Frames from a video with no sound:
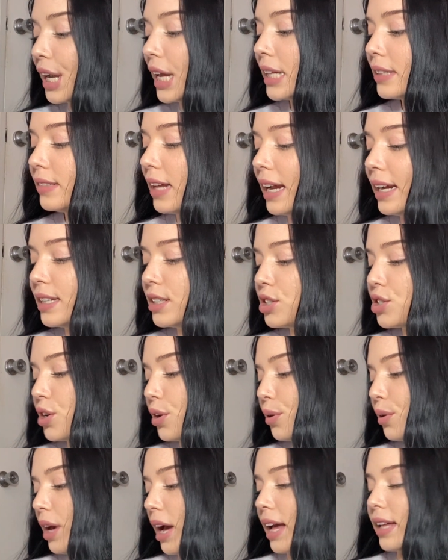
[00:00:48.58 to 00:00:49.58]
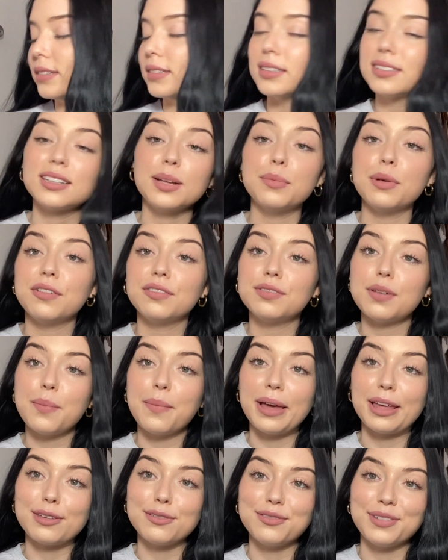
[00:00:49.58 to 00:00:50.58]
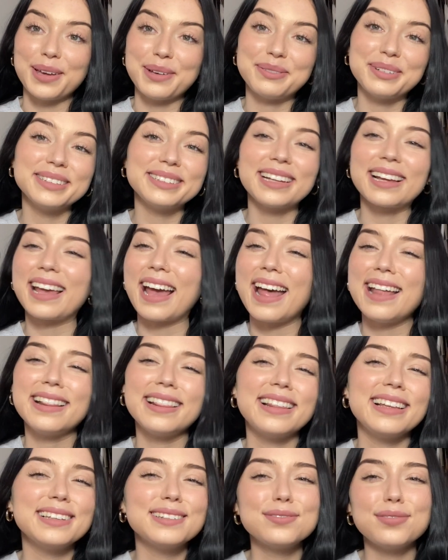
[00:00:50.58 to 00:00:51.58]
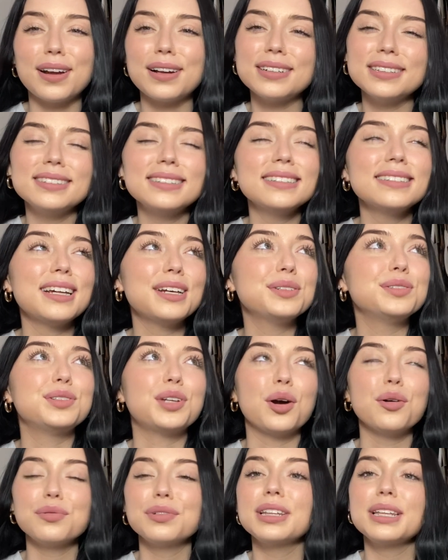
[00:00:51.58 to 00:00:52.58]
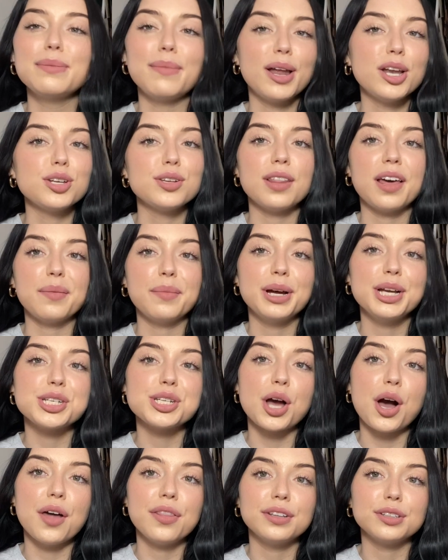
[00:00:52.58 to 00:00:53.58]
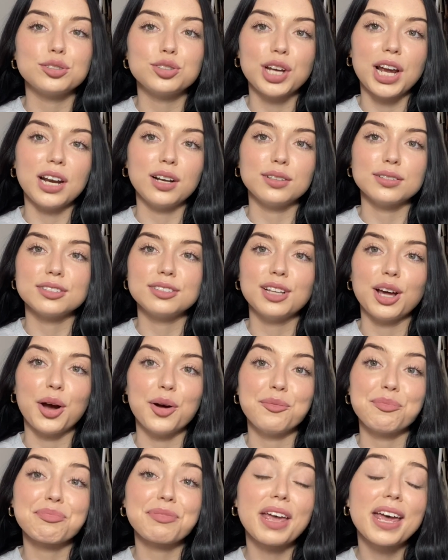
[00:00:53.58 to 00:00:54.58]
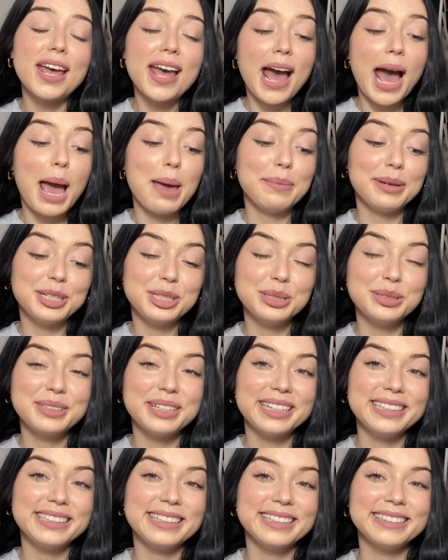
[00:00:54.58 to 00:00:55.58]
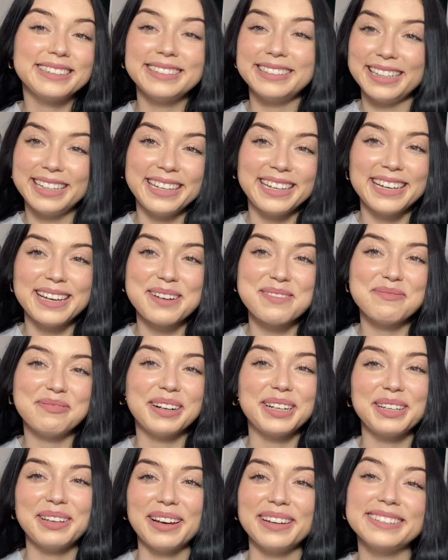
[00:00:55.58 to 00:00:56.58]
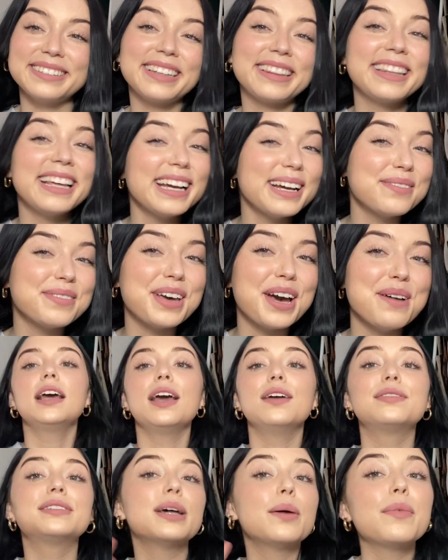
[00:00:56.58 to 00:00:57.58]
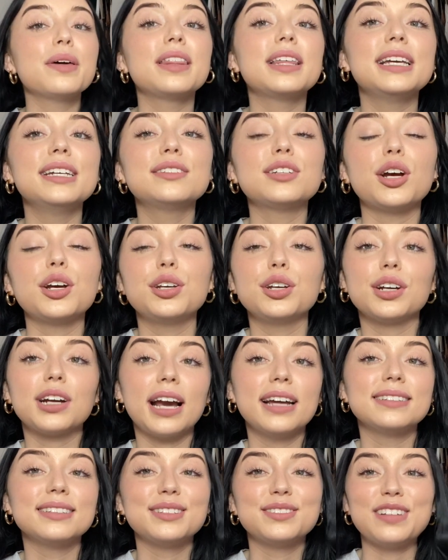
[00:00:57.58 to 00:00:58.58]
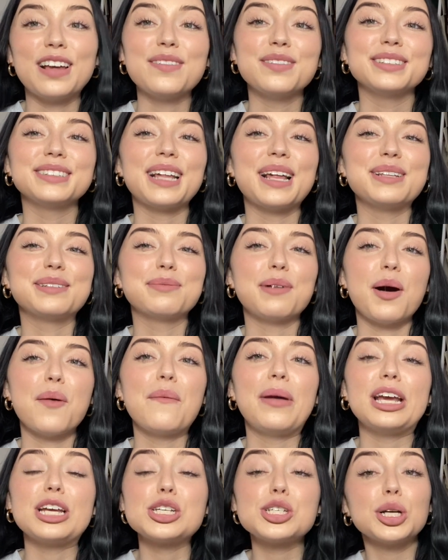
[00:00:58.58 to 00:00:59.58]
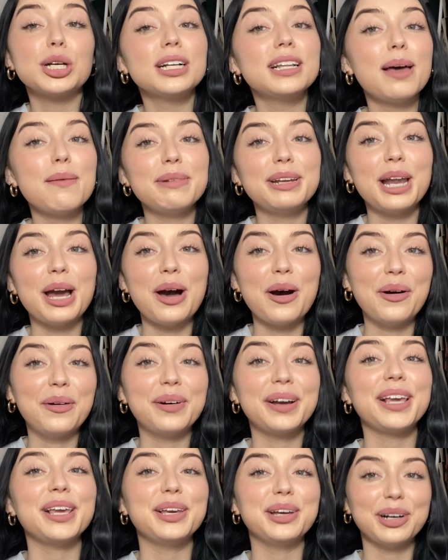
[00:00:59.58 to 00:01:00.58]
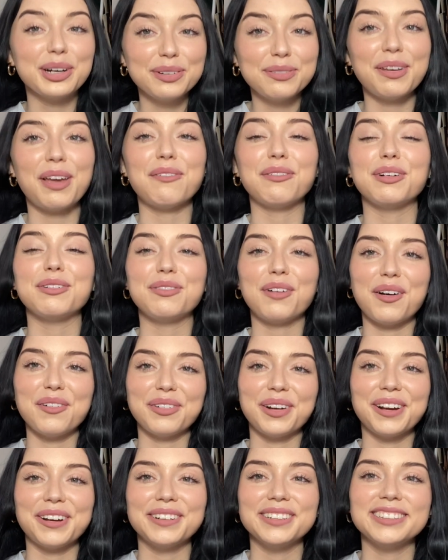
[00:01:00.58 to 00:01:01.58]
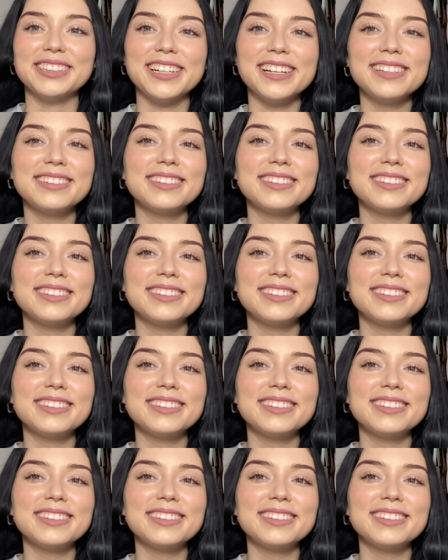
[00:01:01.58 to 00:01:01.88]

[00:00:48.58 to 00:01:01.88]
excited to show you guys some of my favorites. Again, these fragrances I don't really mention that much on this channel, so I'm interested to see what you guys think of them. If some of these are your guys' favorites as well, make sure to let me know your favorite fall fragrances.